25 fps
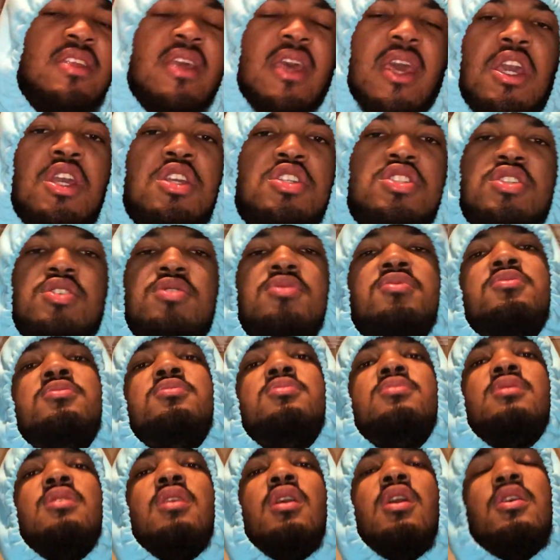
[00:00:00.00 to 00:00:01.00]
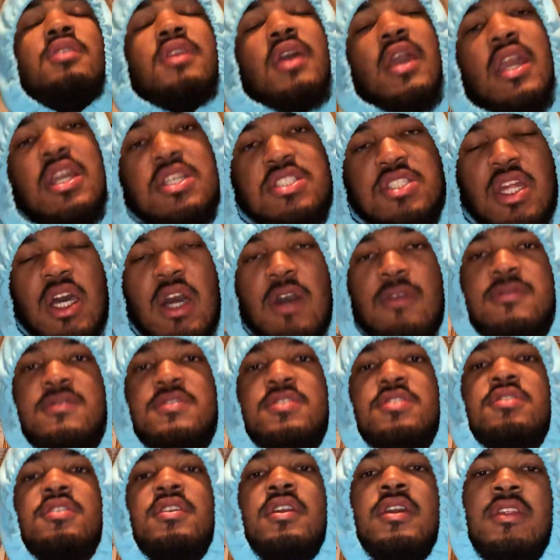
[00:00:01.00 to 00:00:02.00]
The Asian dude, the Asian
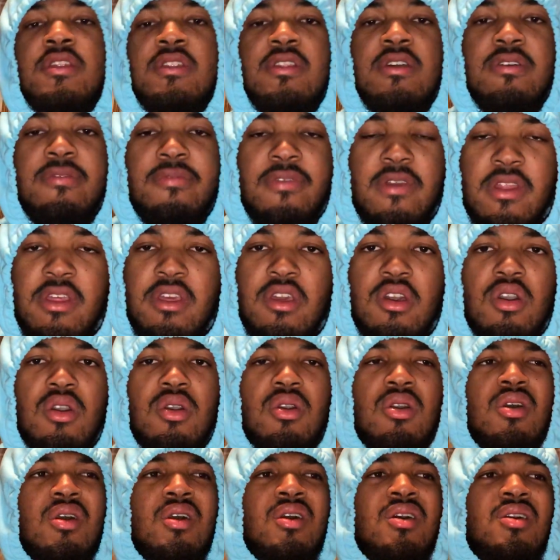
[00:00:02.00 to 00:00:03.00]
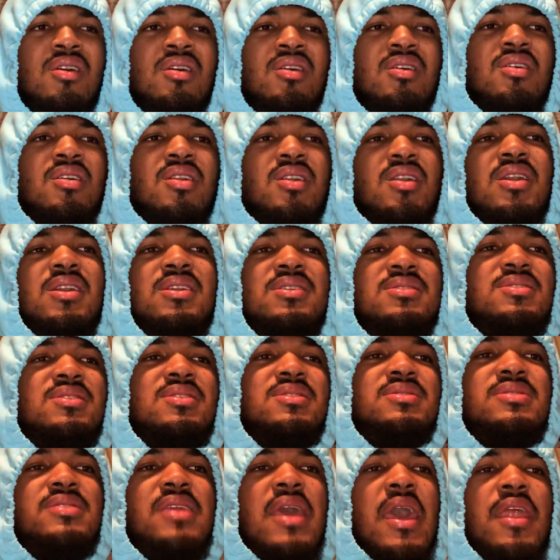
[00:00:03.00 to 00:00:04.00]
officer in the video, he's
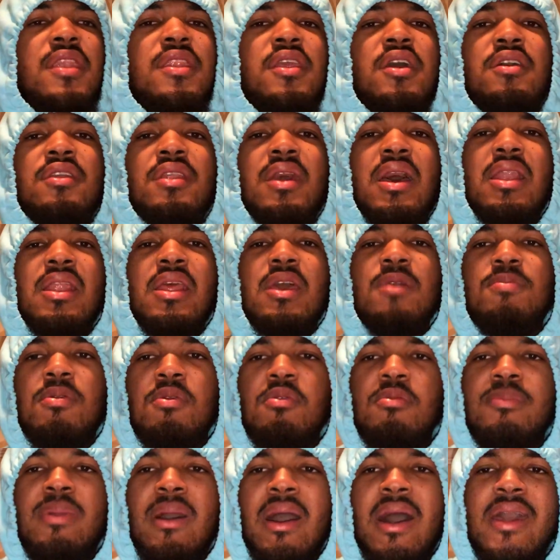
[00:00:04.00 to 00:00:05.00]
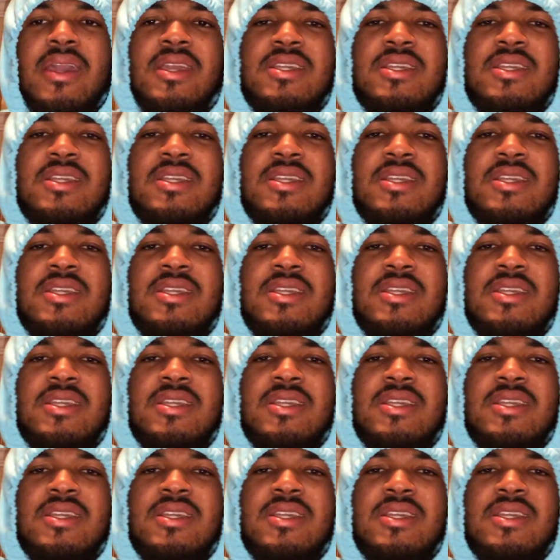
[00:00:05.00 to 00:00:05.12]
just standing there not letting people by.